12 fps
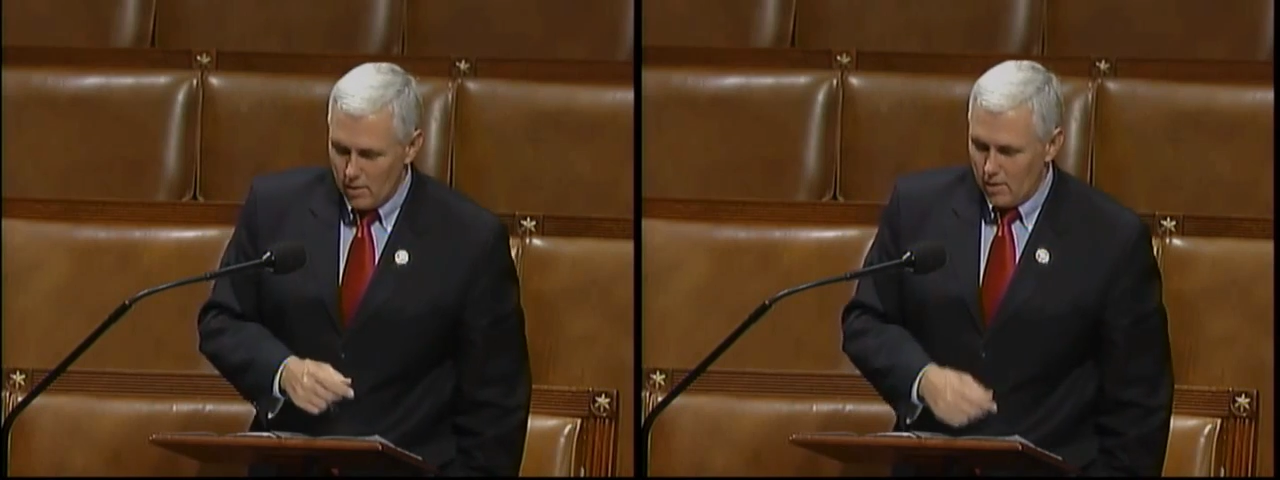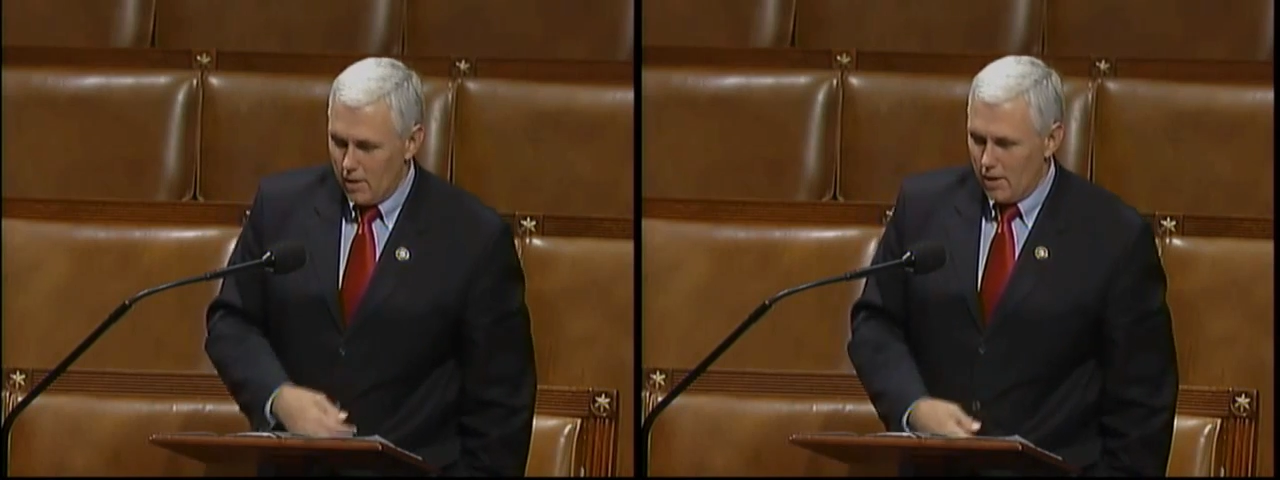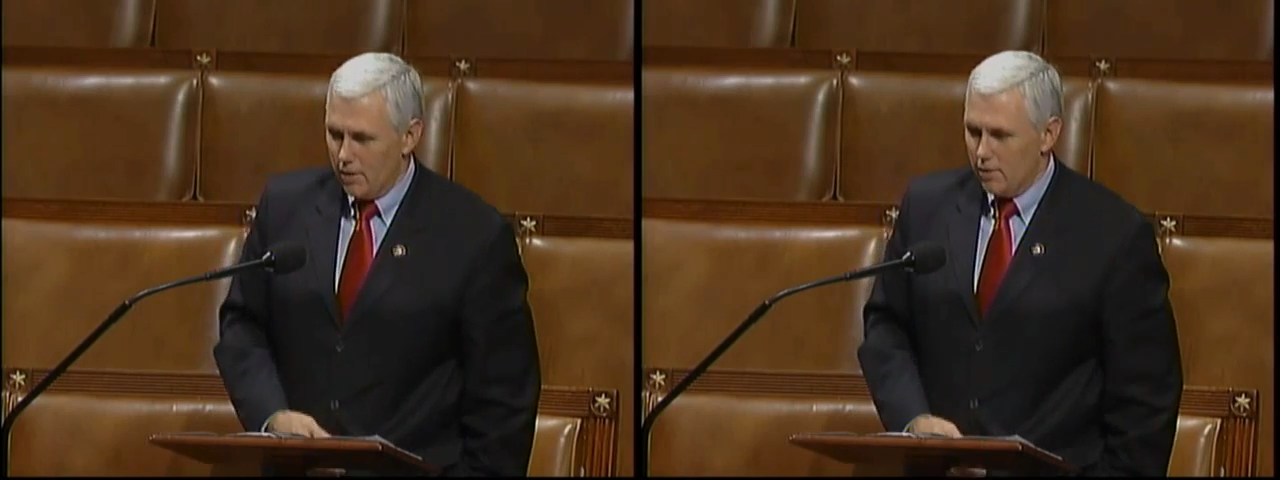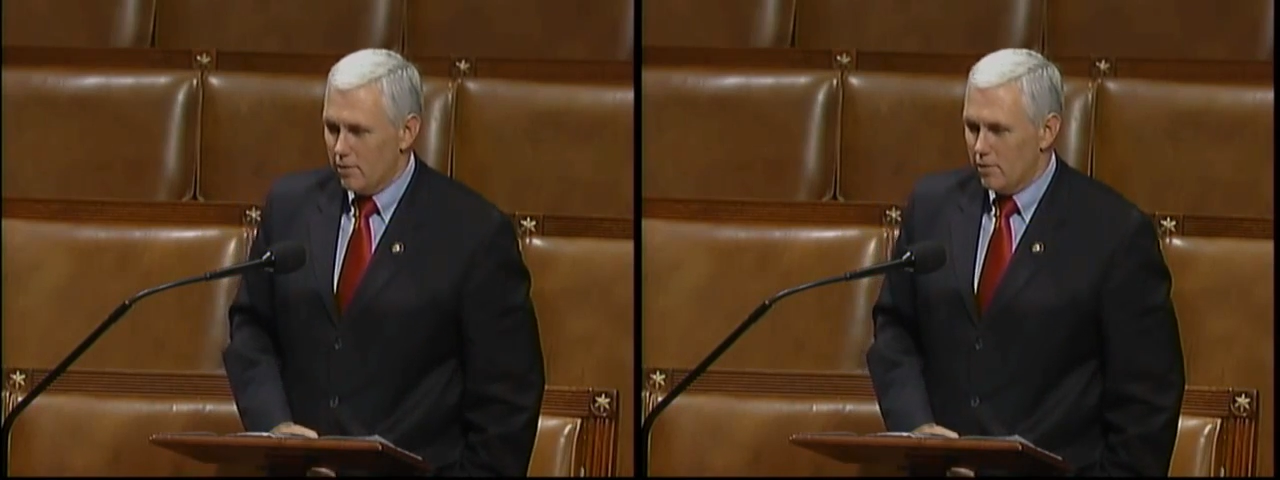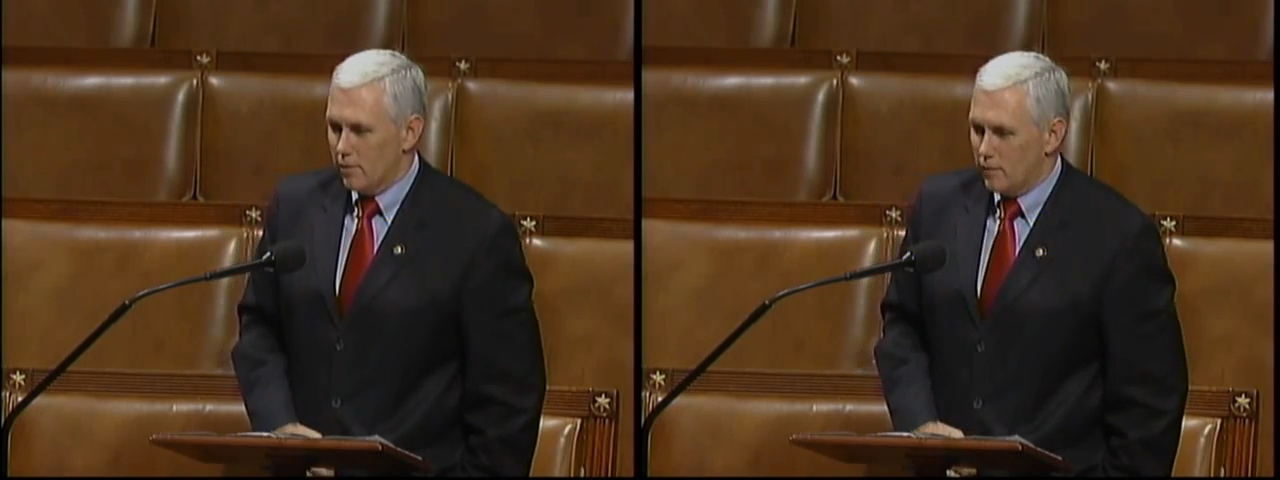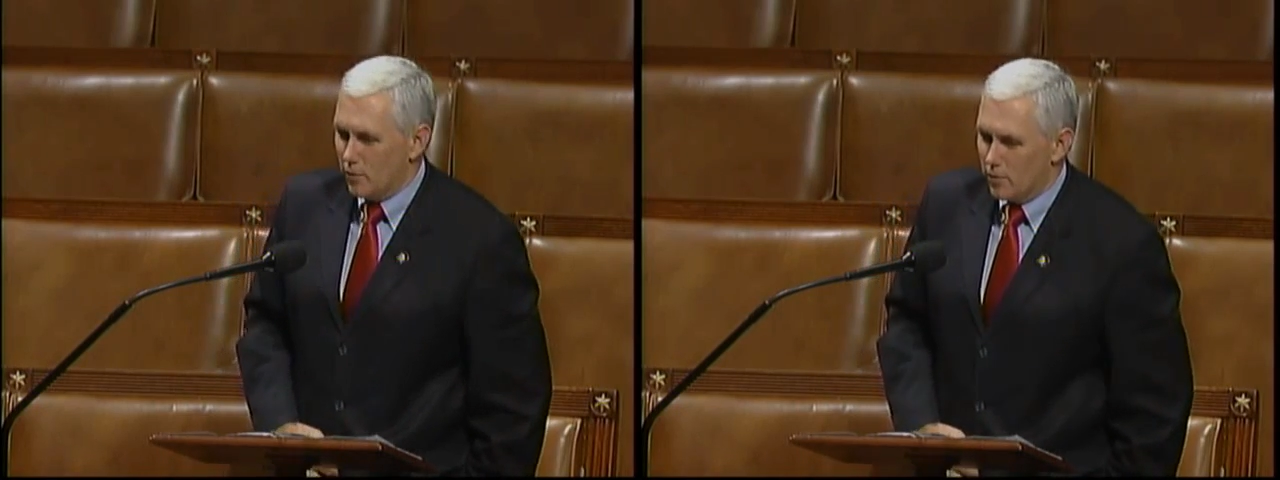on
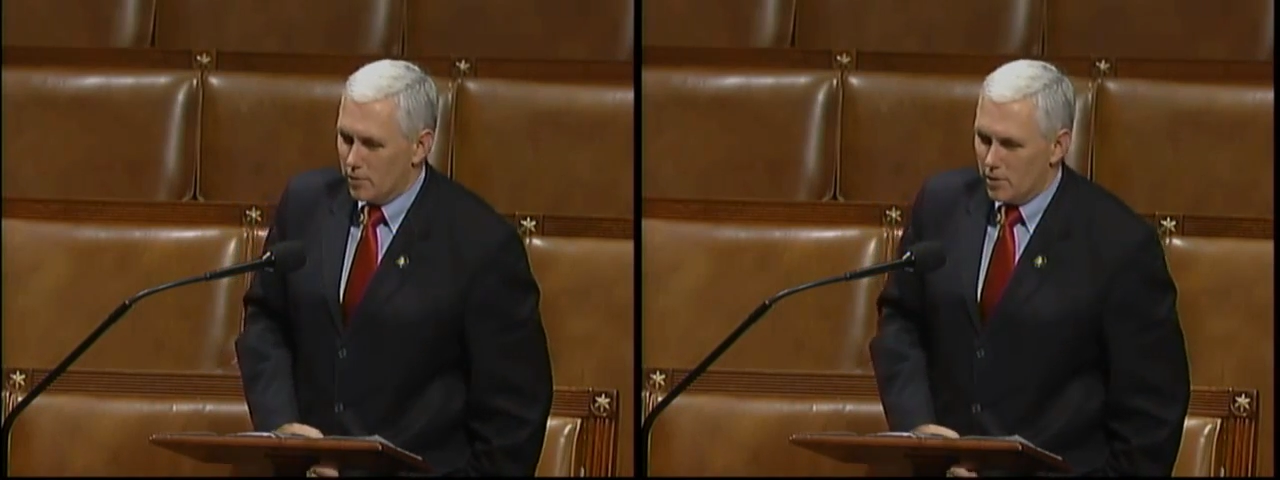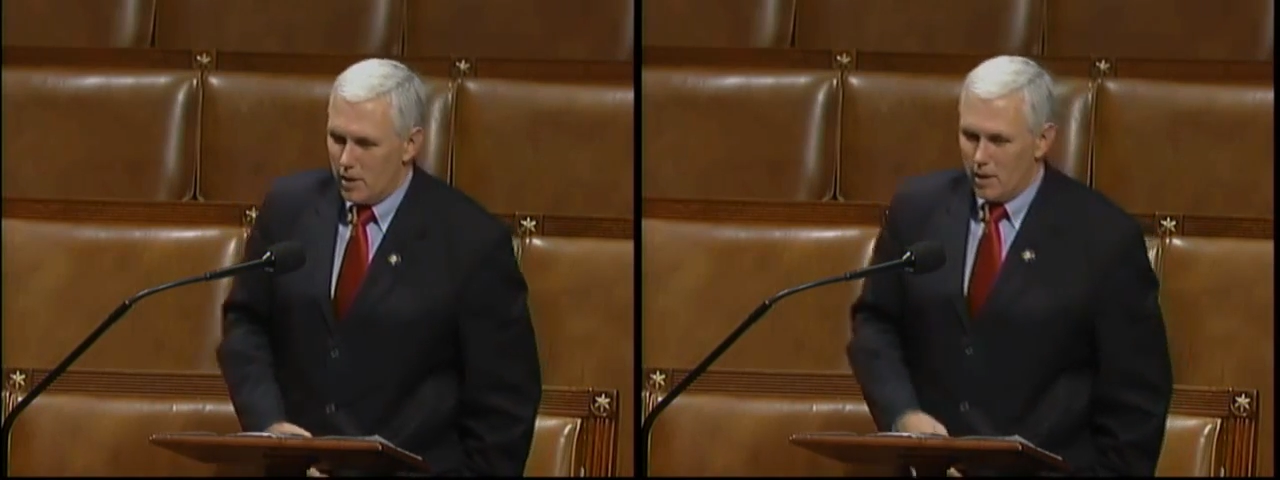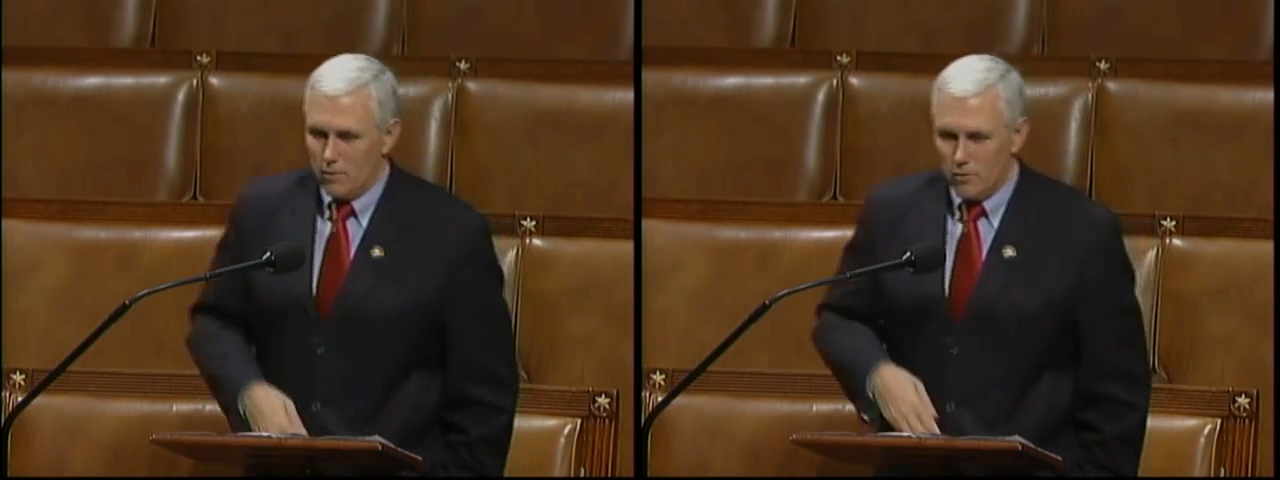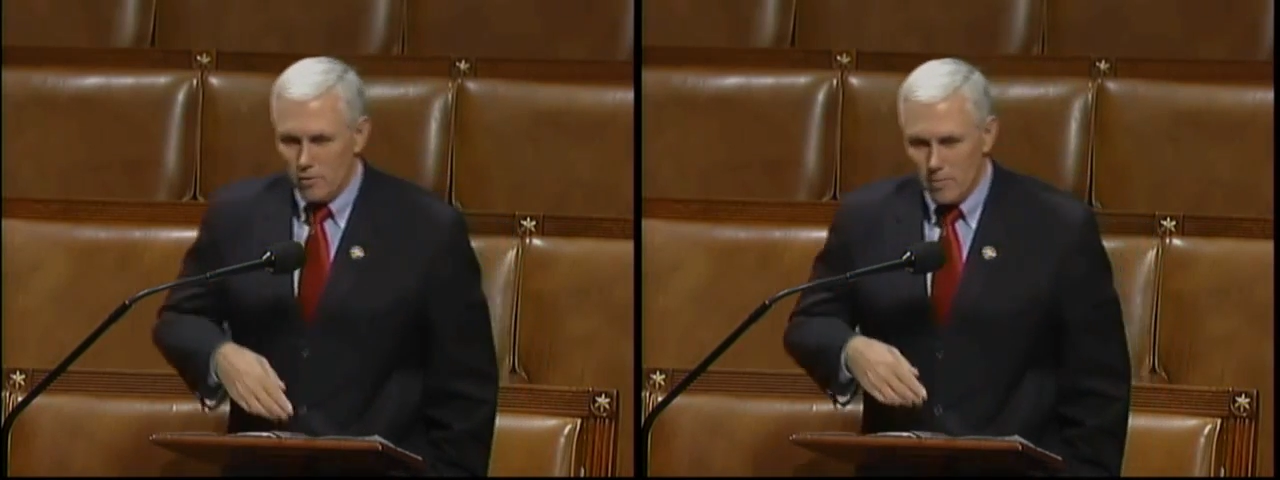the floor of the Congress